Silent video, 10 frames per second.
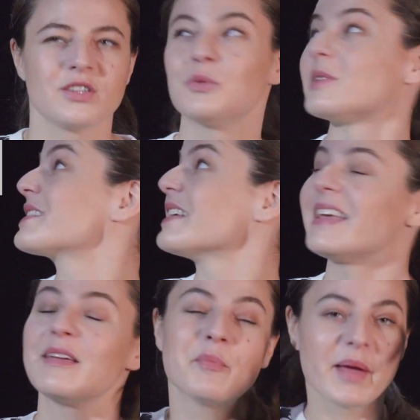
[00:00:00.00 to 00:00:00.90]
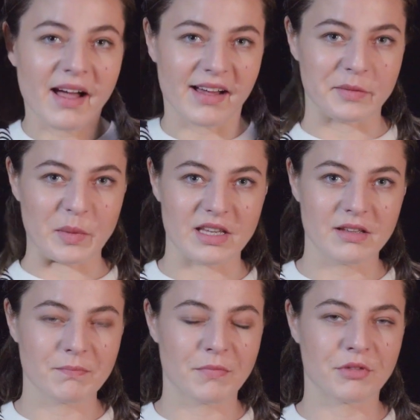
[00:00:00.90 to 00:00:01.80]
you will see behind
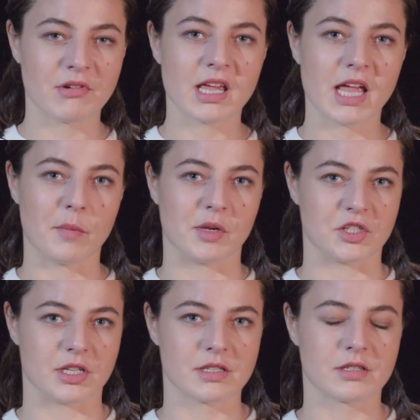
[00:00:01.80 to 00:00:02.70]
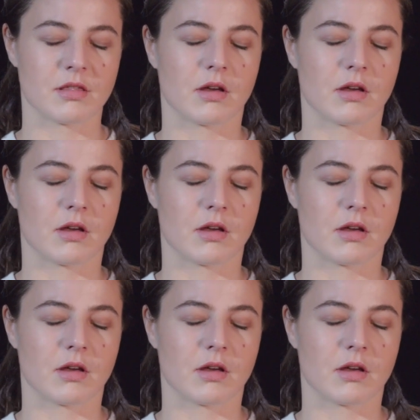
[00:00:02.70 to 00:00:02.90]
me 3 images.